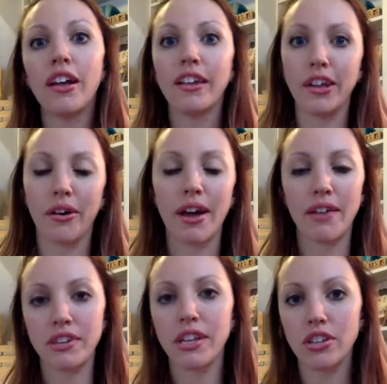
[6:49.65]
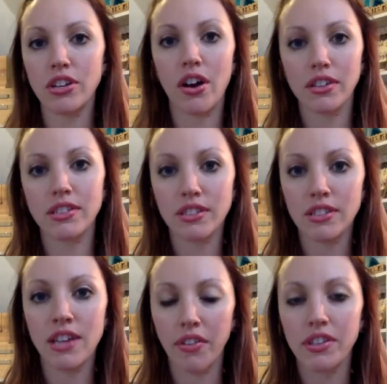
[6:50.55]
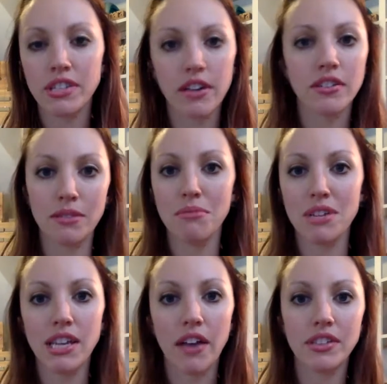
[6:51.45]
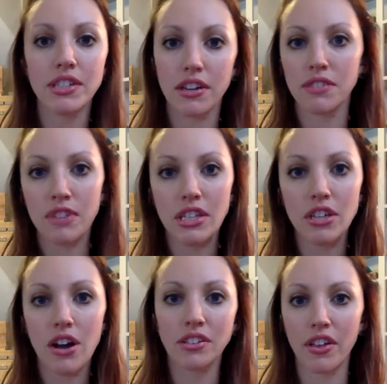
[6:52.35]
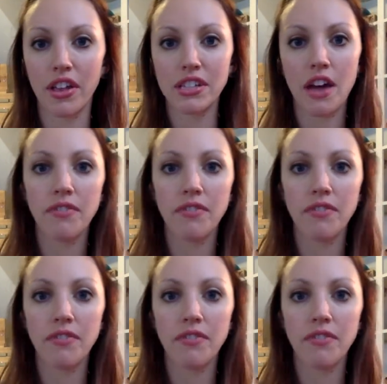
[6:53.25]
you know, I have to get the dogs down the stairs and me down the stairs and feed the dogs, all that stuff.